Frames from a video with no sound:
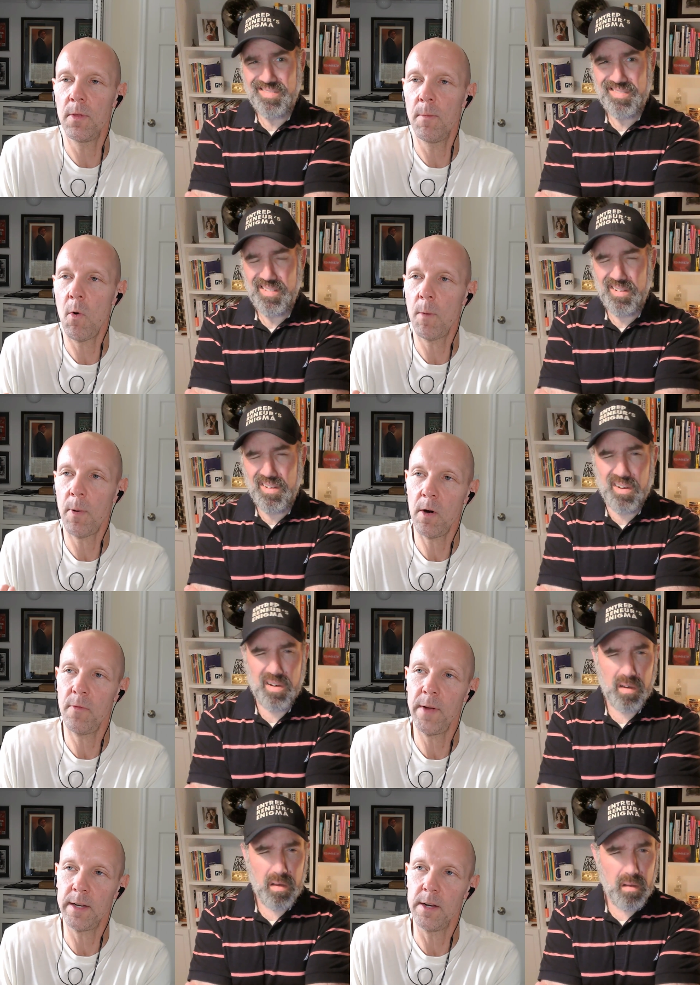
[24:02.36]
Speaker 1: the more oh.
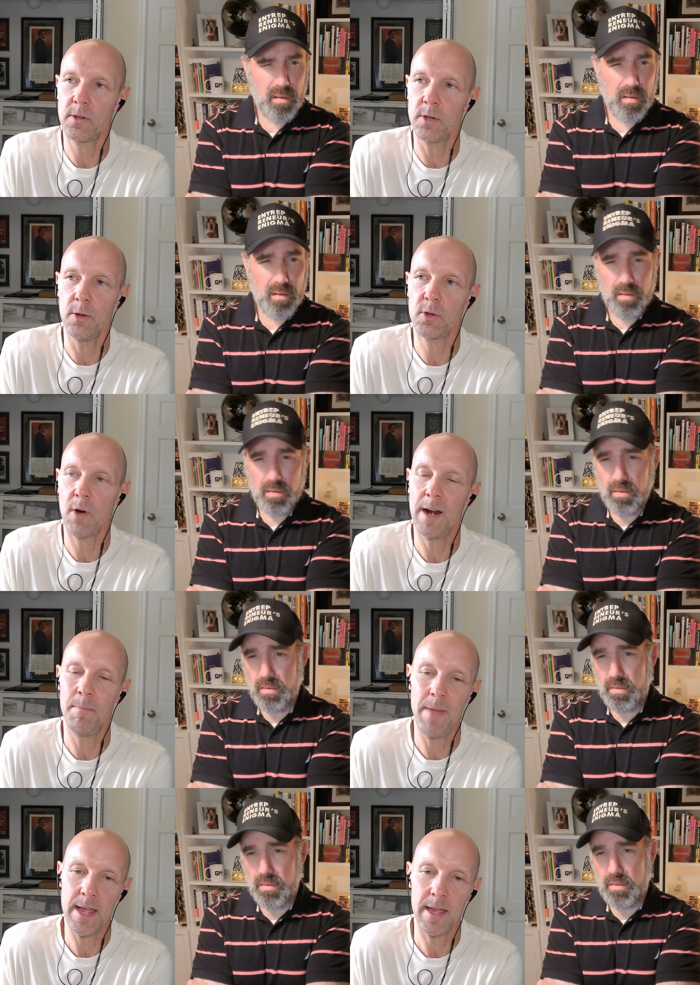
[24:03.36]
perfect it, you try to
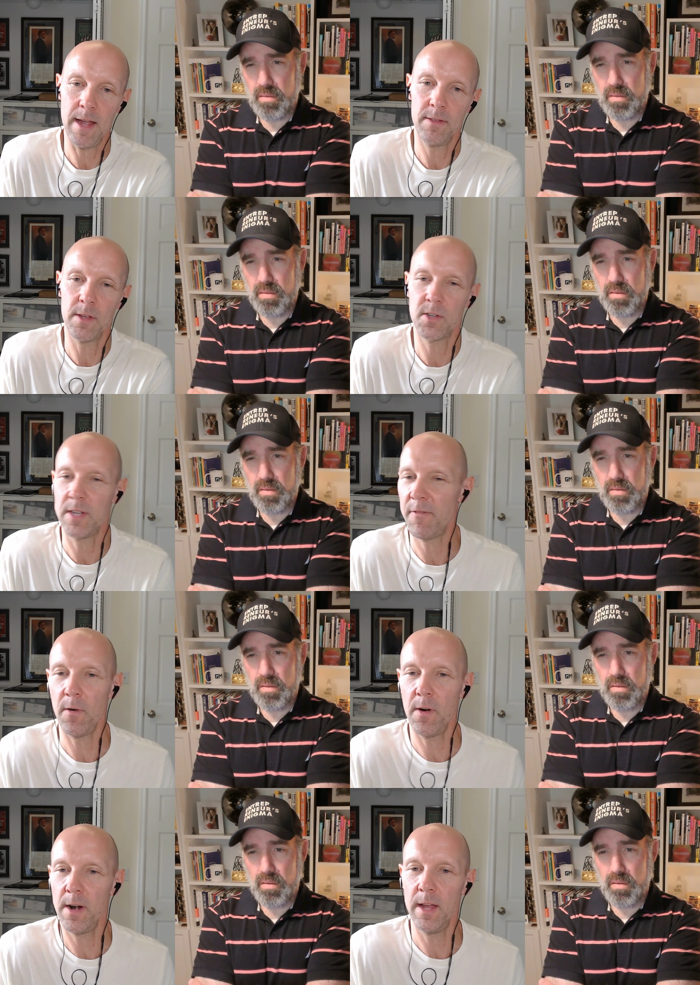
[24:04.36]
make it, the
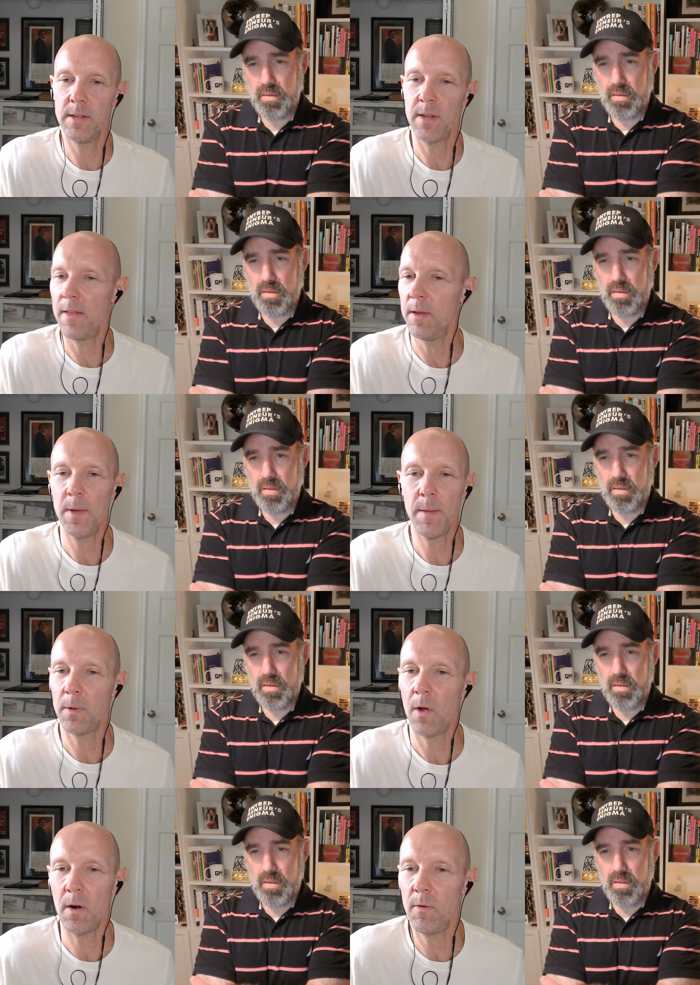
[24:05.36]
stiffer it is, and then people
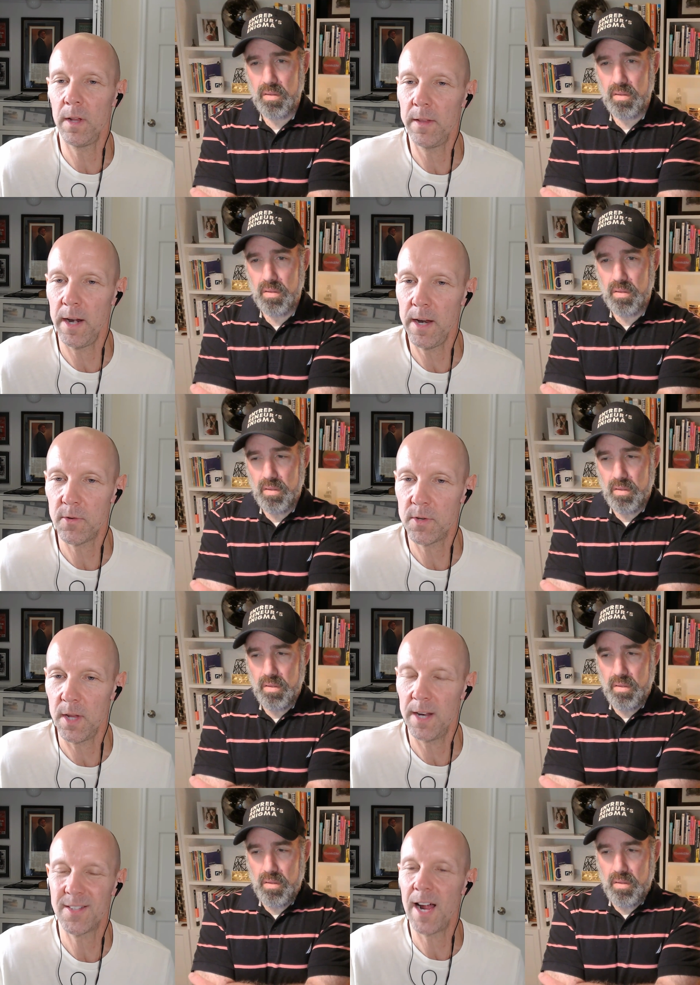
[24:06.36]
aren't really that
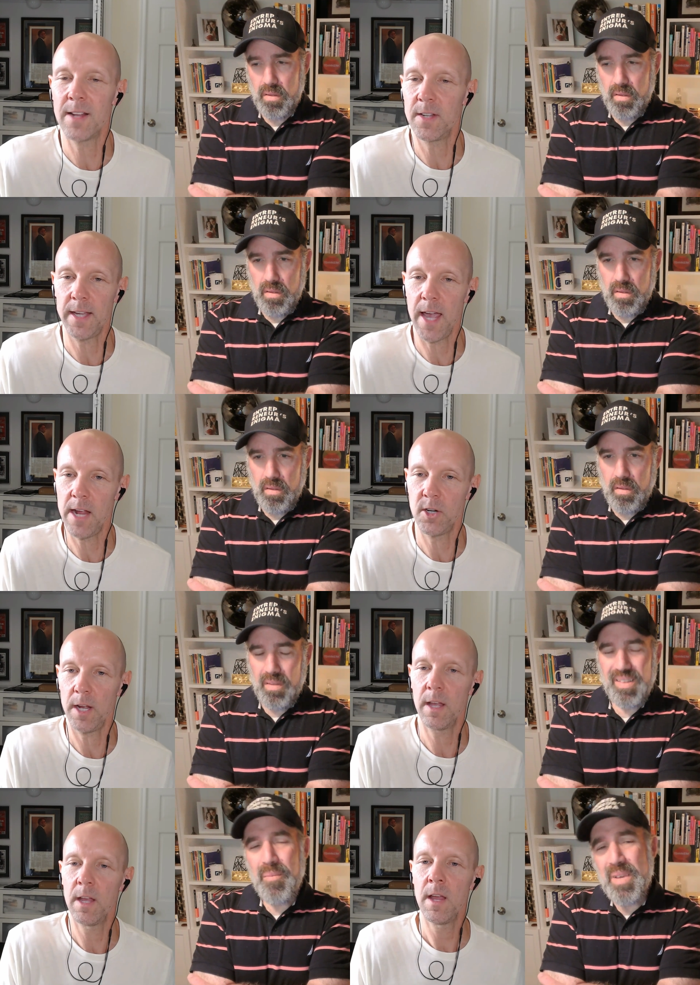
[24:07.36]
interested. It's not as engaging.
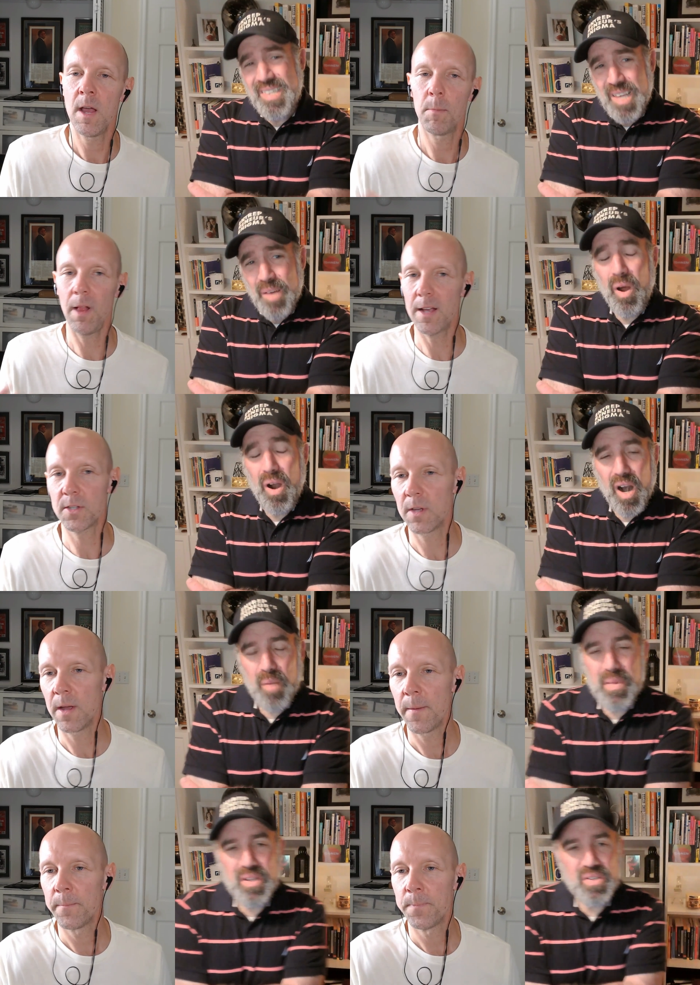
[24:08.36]
Speaker 2: I mean, some Plus, are. I
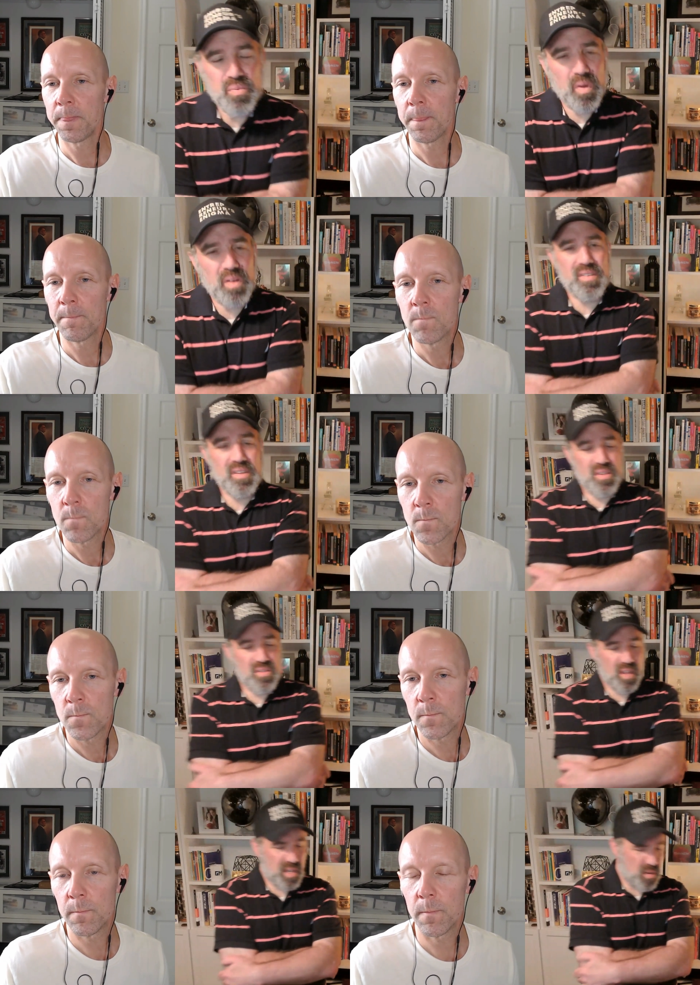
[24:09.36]
mean, there's ones that there's
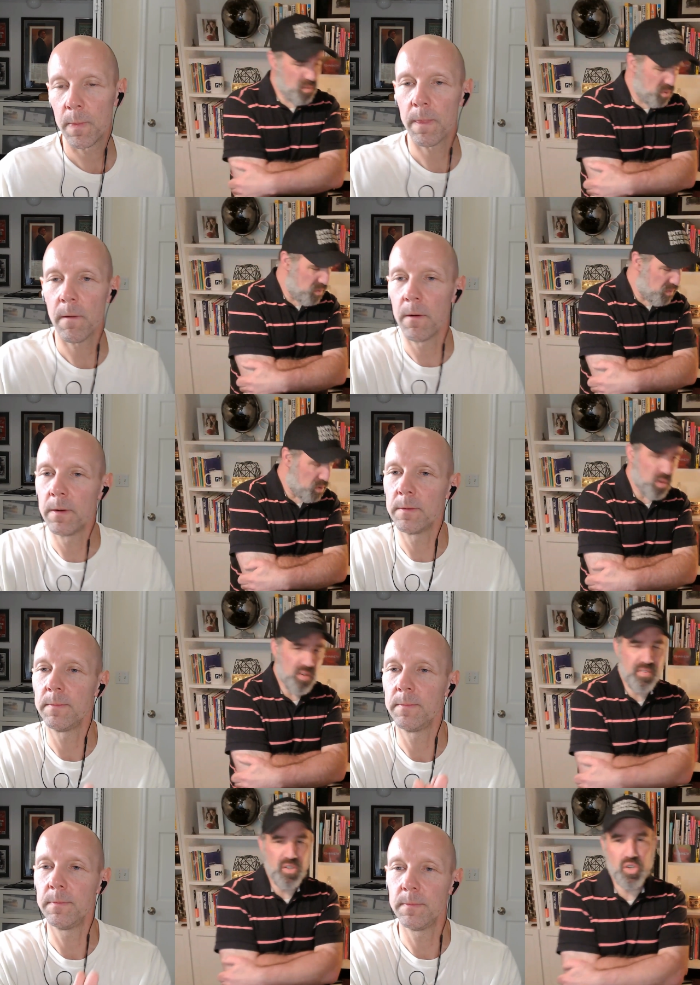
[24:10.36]
like Recorded
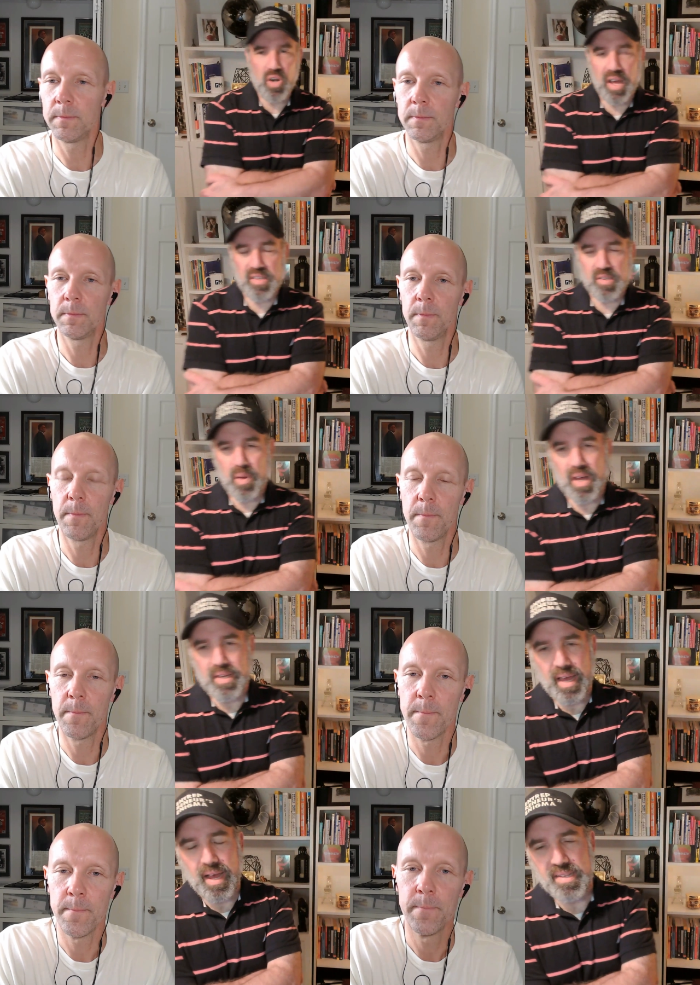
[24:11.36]
Future has a
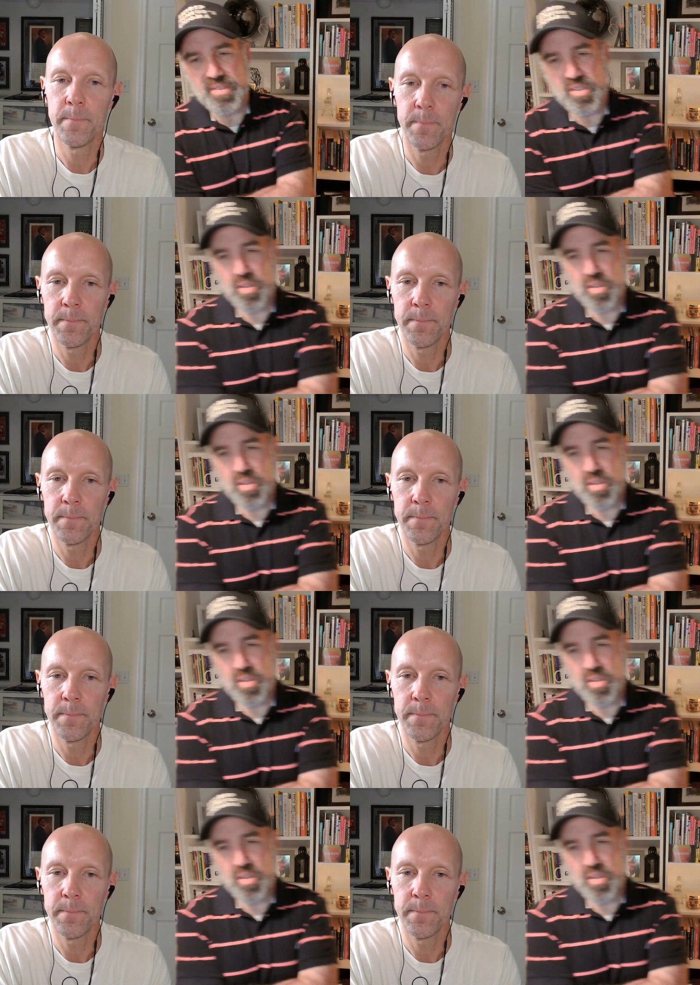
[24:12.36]
podcast. It's